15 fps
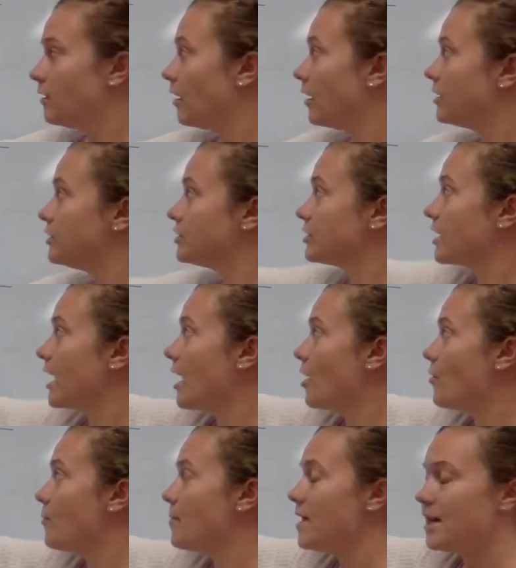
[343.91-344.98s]
under how
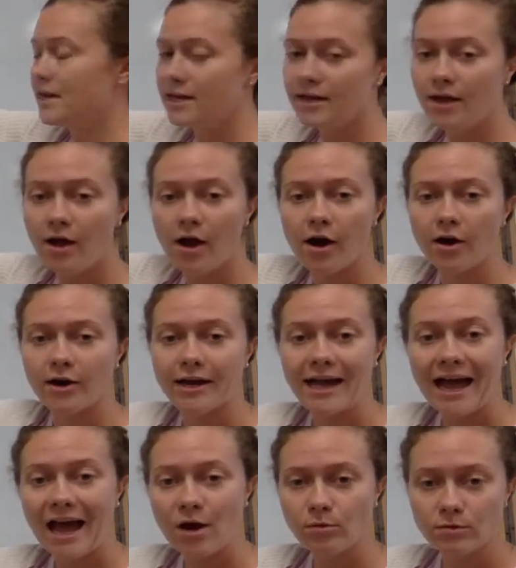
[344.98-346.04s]
many are
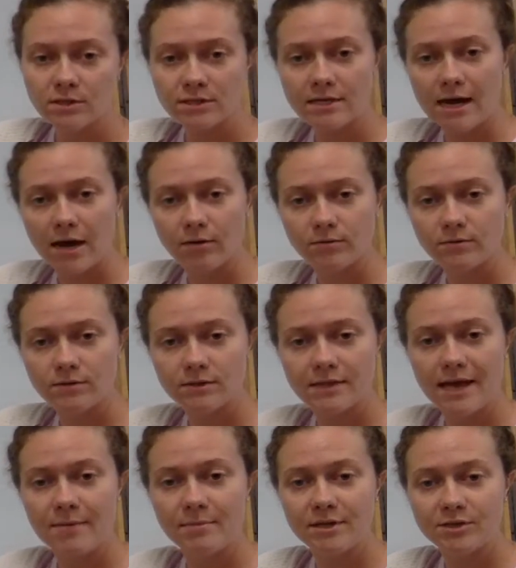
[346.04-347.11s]
count nouns.
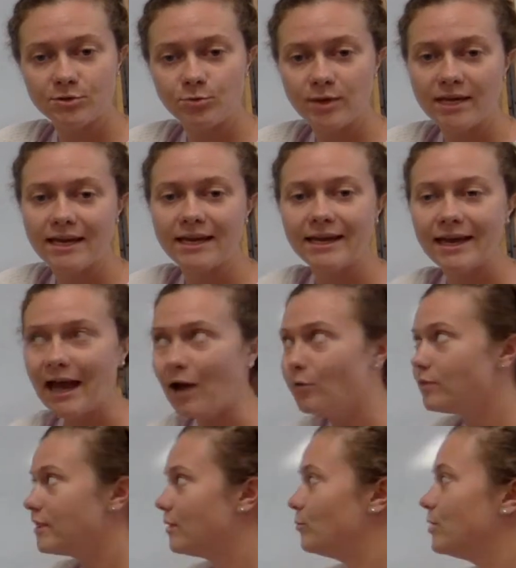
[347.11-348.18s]
That means we can
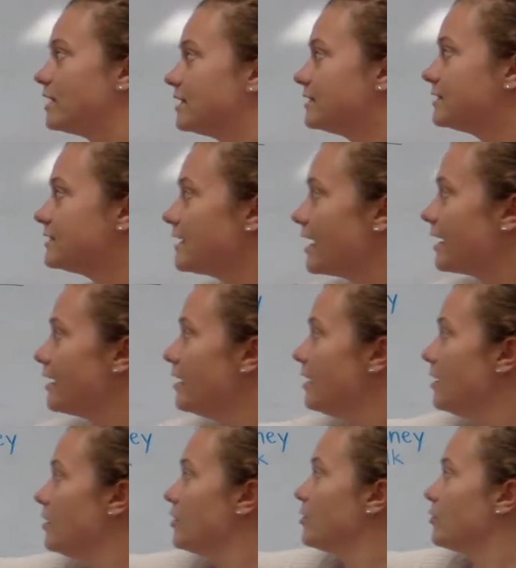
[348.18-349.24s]
count them. We can say
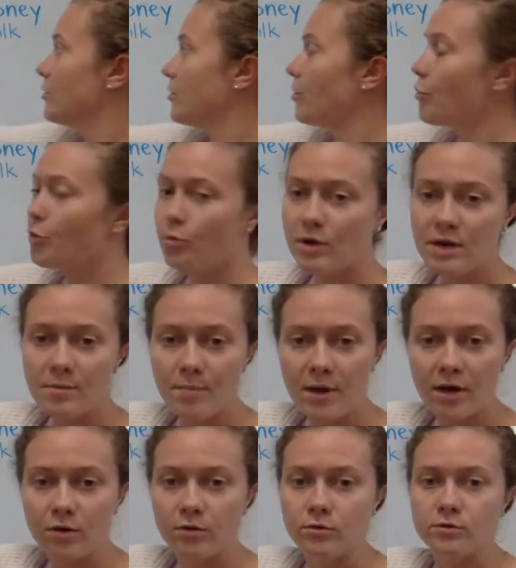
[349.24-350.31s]
there were 3
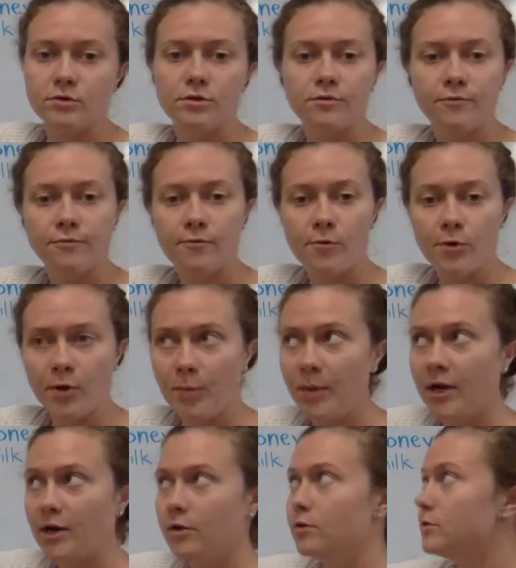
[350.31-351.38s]
pickles or 4
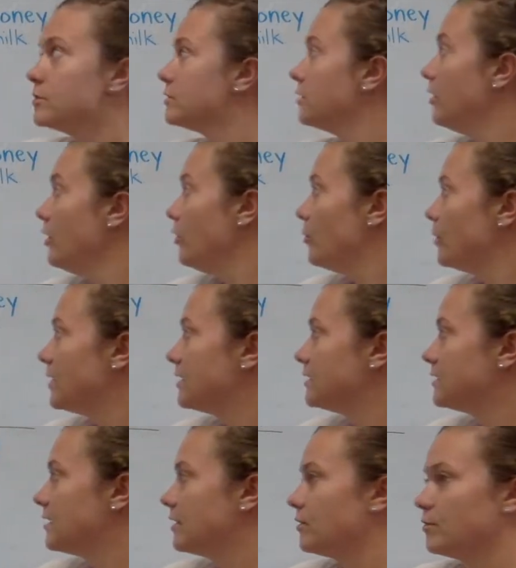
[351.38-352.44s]
pickles. We can
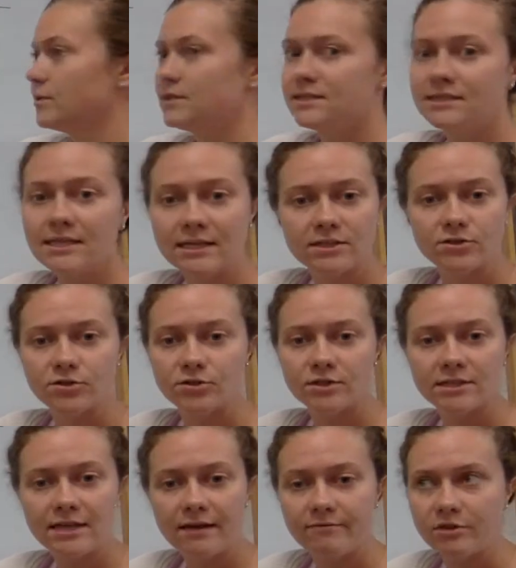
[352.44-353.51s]
say there were 6 or
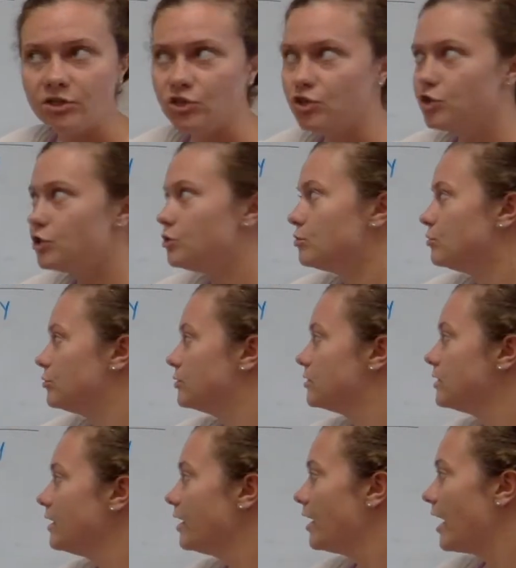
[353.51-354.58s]
7 shoes.
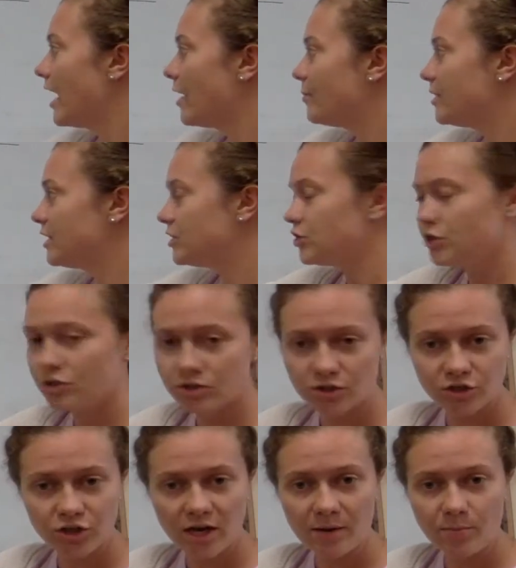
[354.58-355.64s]
How many shirts
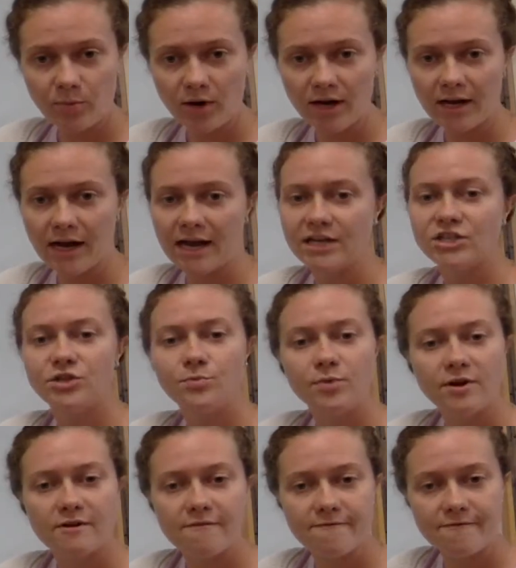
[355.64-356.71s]
should I bring? I should
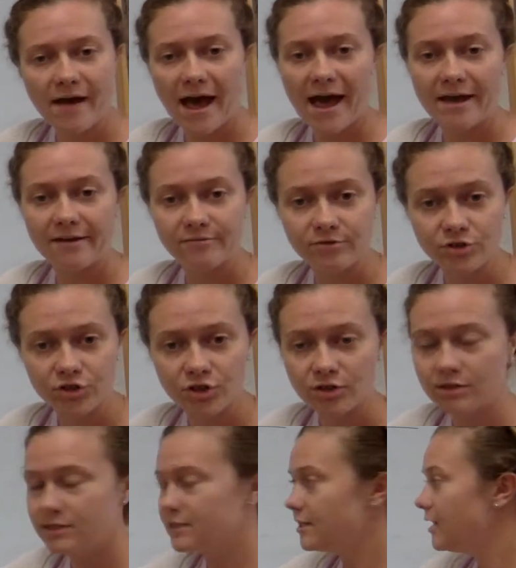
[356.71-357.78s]
bring 5
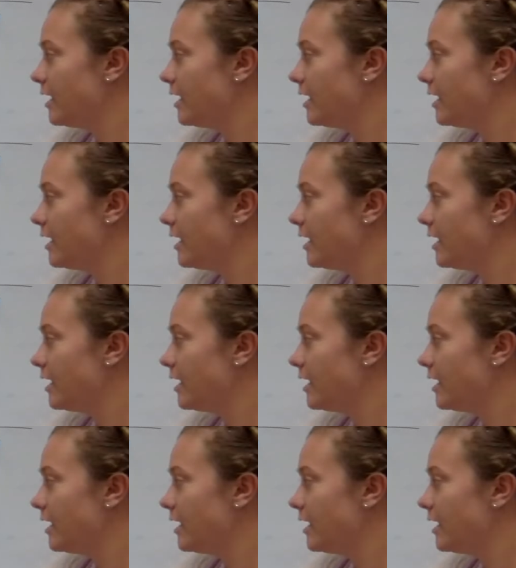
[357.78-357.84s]
shirts.